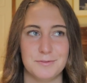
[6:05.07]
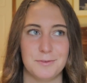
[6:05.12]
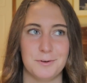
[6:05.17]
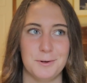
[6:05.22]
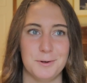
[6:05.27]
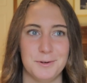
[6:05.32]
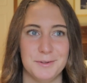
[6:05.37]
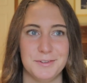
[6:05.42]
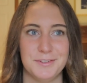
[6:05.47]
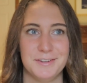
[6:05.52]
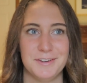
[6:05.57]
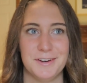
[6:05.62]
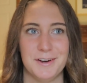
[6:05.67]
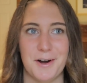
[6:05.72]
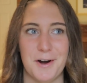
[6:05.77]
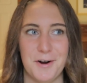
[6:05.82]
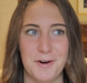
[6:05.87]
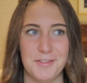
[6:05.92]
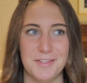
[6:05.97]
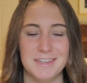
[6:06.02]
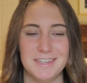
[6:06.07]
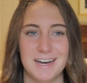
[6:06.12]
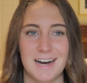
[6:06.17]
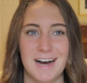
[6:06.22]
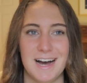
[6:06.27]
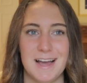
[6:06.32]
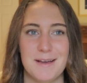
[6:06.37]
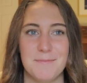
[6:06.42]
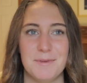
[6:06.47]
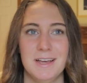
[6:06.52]
Fold all the
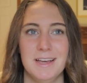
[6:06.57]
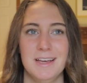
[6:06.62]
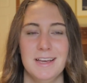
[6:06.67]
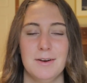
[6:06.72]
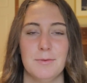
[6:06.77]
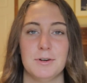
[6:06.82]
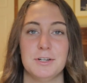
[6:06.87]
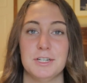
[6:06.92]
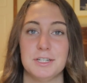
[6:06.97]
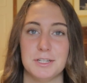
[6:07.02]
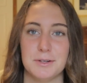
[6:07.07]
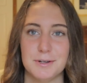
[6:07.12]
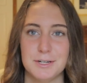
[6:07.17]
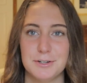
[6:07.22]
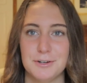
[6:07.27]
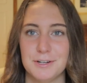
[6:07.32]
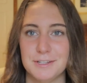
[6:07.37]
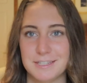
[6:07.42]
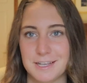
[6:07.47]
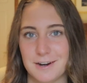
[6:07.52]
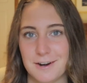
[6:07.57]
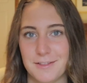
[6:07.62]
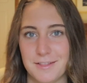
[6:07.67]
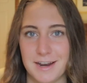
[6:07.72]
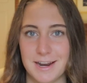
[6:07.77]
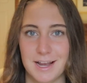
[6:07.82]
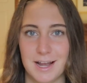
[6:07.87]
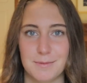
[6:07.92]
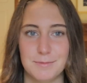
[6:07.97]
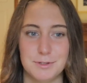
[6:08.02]
time, which is the retreat center that
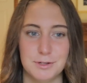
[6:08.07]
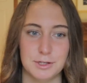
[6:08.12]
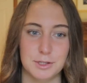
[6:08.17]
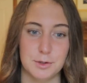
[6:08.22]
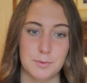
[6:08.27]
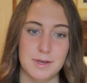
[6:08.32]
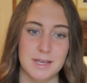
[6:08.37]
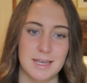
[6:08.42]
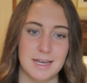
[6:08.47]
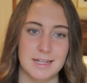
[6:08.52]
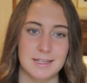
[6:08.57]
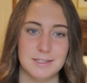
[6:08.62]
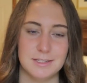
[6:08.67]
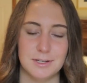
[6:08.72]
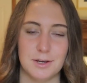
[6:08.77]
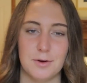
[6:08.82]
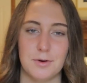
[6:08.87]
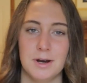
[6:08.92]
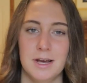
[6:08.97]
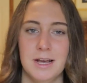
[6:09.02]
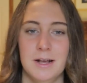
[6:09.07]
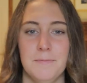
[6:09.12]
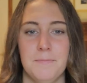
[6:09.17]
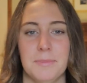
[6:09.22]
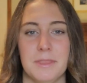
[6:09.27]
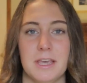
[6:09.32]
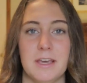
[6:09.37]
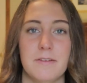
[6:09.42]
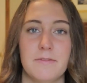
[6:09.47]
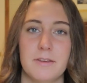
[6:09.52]
I come to on the weekends. So
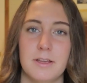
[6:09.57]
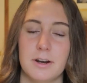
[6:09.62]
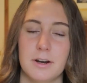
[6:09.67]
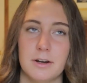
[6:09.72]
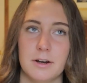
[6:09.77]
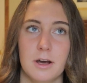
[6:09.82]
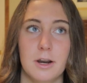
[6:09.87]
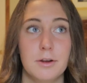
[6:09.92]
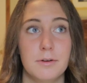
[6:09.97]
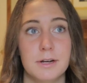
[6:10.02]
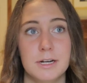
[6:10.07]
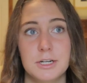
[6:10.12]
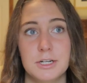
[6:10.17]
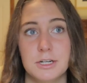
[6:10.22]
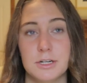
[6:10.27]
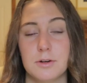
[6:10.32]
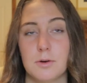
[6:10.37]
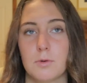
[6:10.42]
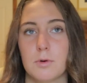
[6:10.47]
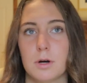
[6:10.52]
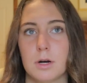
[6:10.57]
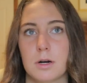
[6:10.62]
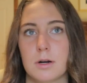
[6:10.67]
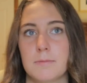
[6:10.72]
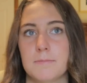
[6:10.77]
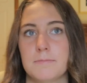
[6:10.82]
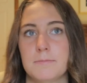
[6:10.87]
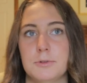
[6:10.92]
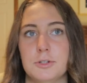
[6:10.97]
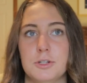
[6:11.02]
if you're not a Christian
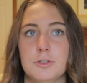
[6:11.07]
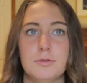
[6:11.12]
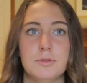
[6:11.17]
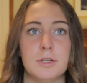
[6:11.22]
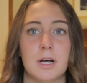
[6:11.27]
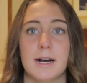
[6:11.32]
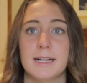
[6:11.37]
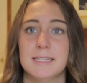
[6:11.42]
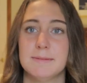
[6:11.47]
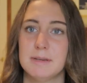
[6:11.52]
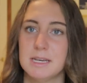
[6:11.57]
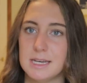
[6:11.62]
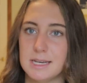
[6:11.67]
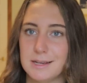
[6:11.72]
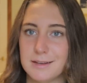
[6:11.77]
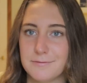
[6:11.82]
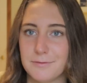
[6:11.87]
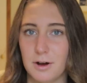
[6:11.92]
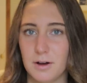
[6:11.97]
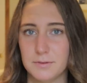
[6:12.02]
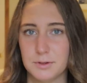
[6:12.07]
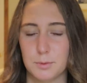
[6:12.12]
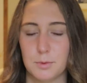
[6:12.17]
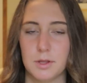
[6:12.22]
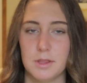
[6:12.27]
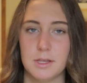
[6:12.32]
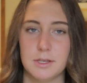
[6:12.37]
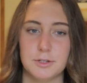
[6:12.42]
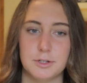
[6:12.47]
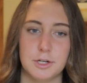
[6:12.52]
or choose not to be involved in one
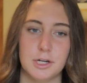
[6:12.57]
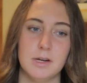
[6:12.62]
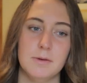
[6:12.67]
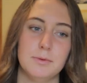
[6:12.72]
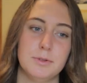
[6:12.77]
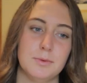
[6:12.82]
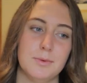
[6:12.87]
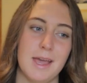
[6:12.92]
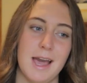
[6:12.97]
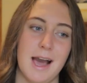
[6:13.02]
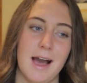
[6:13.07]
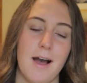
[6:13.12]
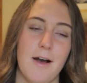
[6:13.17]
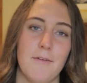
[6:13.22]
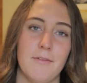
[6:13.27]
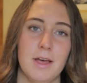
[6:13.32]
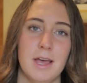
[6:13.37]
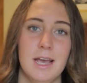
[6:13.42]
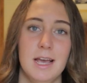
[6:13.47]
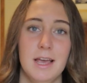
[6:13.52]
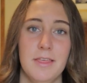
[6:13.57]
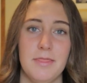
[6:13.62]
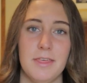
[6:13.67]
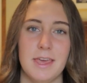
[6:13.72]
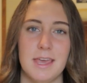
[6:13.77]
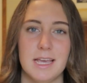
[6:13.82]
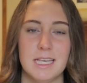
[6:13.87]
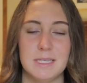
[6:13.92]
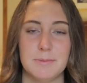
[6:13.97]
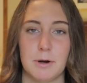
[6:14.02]
of these groups, we have
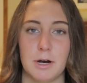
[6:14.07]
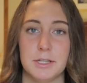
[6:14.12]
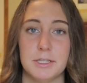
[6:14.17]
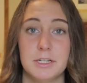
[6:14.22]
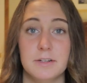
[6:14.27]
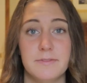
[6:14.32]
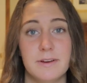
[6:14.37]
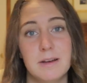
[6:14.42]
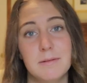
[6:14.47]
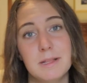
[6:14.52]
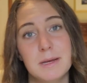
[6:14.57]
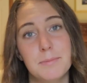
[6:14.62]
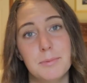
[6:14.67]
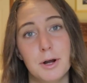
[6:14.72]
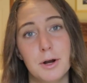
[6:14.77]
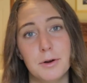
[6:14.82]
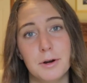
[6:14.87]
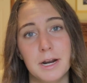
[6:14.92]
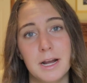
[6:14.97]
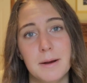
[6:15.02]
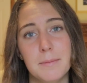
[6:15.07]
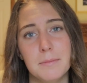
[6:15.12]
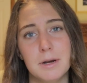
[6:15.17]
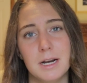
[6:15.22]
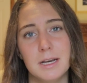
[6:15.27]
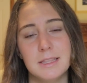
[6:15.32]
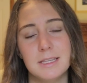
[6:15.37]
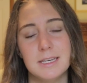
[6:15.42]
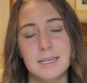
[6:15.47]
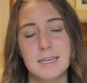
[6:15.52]
the sponsor family program
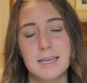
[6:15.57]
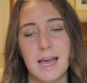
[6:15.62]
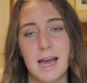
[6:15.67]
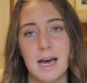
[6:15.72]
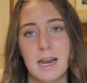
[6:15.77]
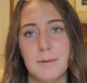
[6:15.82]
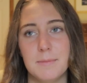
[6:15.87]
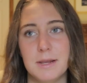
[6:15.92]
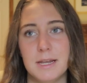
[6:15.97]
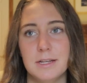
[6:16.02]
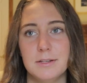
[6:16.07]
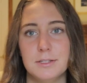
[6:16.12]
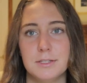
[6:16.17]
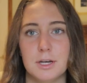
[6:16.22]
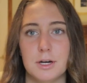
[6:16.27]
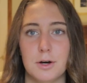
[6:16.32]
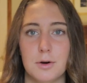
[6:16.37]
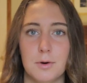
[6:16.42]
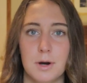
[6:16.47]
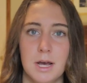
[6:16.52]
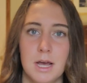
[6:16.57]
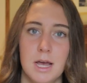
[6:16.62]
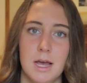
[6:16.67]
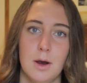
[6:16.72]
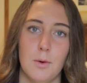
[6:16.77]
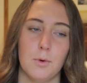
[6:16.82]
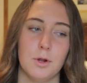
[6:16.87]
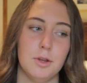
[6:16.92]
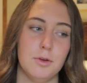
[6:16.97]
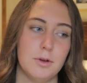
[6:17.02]
at the academy. So
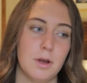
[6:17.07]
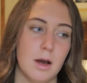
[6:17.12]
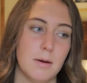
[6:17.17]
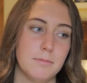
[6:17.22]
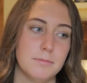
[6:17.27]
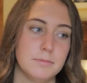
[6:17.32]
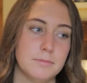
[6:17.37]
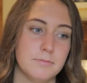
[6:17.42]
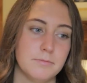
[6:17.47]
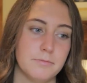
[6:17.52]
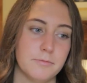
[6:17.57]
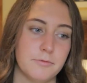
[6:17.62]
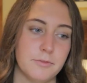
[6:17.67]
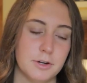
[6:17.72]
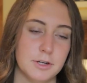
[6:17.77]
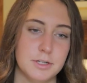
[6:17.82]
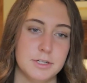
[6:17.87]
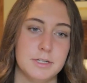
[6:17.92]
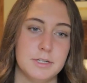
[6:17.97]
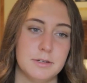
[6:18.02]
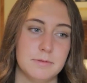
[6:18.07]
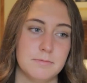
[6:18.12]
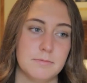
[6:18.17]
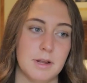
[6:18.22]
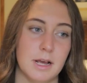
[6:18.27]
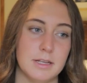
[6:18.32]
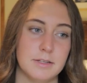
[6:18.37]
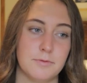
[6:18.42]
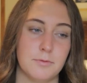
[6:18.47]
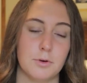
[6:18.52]
when you come first
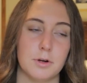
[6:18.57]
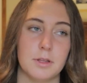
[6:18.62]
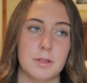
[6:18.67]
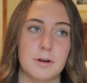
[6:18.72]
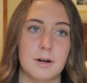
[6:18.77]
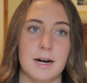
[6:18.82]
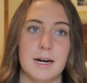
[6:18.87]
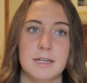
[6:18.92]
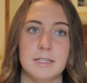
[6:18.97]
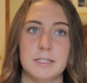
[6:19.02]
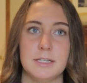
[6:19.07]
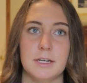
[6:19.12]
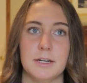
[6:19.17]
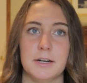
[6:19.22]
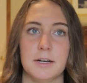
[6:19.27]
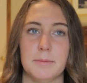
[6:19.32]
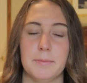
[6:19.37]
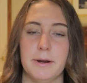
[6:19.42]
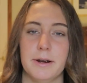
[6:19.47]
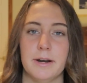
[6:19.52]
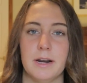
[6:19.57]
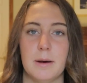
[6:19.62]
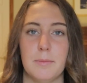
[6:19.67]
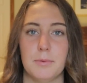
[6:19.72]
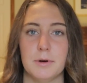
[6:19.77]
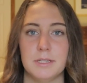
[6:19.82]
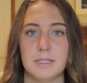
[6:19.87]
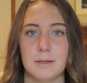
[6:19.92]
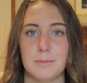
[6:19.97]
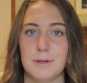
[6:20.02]
as a fourth class, you're paired up
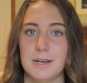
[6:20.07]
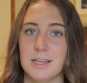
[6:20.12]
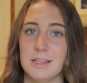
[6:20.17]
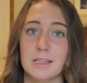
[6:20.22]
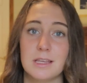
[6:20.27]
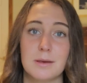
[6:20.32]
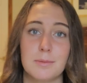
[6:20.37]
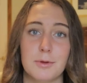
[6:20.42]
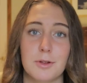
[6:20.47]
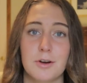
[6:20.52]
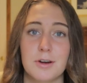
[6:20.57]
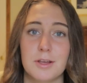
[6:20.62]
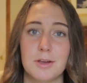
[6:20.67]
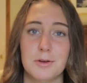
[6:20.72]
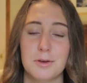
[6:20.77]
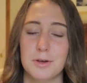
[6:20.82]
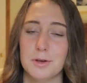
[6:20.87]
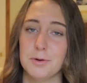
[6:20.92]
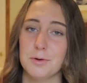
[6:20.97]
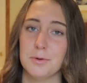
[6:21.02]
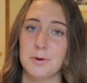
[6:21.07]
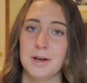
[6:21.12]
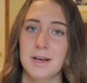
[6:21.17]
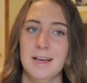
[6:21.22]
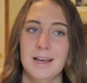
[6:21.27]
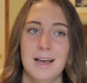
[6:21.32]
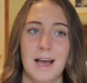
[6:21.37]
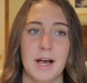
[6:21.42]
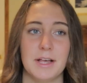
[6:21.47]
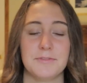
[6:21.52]
with somebody in the community who
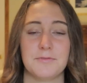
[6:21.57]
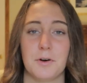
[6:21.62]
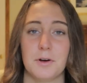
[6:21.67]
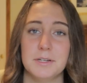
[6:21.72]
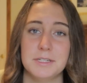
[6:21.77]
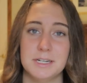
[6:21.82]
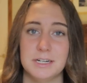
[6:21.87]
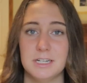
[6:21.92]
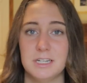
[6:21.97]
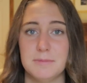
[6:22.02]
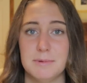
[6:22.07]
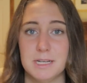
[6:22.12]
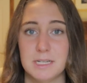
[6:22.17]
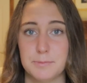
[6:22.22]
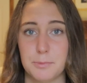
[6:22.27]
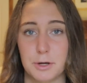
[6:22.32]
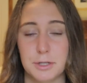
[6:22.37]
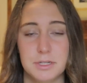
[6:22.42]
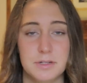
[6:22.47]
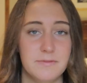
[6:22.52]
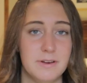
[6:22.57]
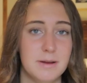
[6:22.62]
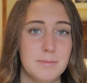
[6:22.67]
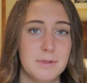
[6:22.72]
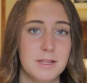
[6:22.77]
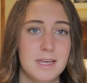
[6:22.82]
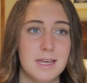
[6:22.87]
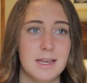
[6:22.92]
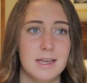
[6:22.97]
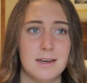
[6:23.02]
has volunteered to be a sponsor
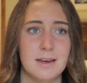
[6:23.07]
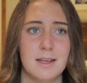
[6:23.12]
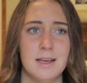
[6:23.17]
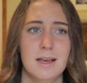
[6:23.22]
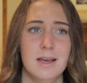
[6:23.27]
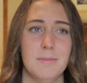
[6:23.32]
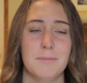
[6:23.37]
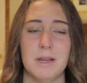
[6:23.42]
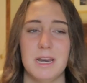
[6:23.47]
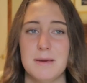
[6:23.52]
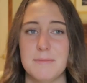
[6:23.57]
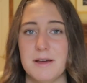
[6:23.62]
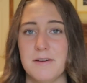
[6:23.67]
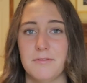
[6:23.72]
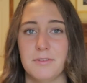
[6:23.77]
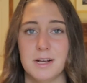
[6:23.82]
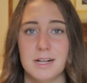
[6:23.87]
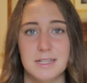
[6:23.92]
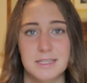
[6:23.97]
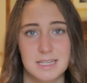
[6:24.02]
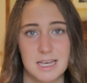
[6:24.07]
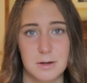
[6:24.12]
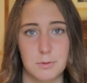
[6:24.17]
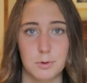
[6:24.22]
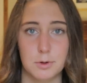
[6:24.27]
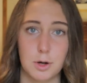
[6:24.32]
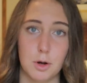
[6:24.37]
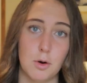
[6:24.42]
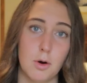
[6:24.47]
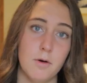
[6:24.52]
family, and many of my friends like will
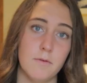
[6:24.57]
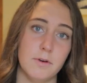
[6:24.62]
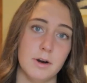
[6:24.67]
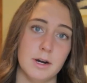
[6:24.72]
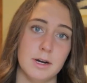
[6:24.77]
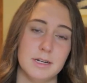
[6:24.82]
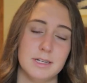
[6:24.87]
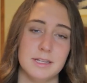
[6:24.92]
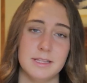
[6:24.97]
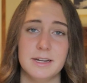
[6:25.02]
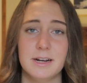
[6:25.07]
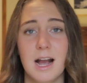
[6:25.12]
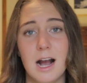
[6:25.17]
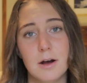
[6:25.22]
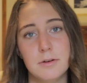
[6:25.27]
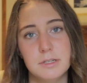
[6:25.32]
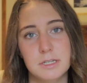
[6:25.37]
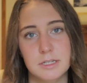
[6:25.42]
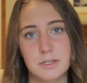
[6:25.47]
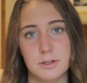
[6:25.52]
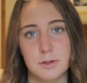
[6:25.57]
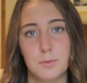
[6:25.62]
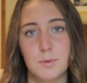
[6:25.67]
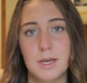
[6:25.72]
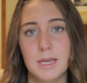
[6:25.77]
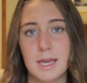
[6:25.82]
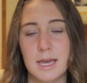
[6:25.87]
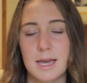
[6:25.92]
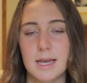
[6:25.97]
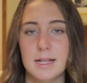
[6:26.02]
go over to their houses on the
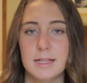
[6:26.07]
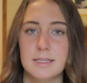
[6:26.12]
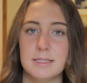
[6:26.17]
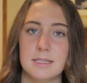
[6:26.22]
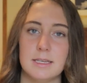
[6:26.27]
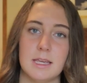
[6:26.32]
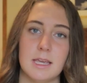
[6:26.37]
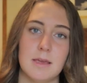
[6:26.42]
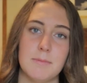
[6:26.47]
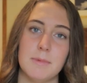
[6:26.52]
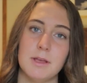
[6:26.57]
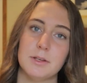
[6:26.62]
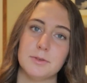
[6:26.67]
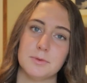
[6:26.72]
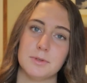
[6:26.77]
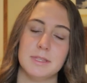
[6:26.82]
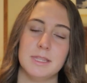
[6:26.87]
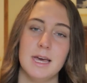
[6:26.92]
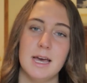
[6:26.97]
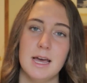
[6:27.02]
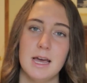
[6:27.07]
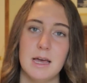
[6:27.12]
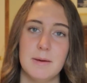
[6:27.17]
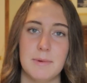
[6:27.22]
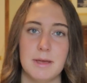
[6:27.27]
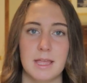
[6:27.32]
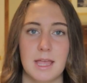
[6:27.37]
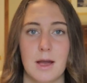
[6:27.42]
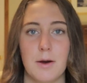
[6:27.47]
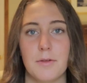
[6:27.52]
weekends, eat meals with them,
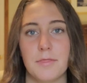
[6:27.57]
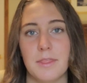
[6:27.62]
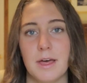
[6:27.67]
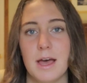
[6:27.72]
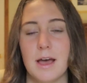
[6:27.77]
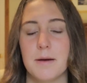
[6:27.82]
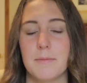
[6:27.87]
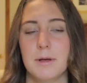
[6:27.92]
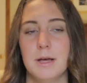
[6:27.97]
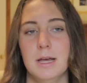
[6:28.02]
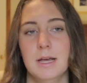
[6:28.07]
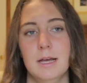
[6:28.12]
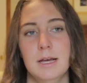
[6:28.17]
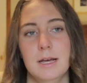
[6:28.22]
hang out with them.